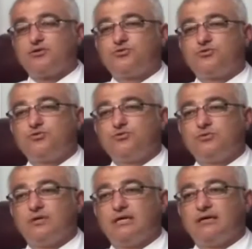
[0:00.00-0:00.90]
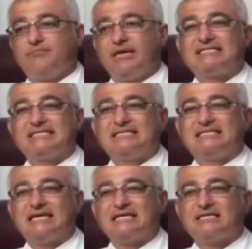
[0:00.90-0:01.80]
to
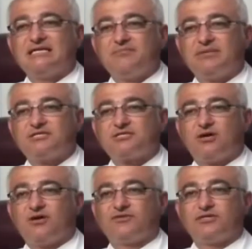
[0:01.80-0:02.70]
basically take an image of the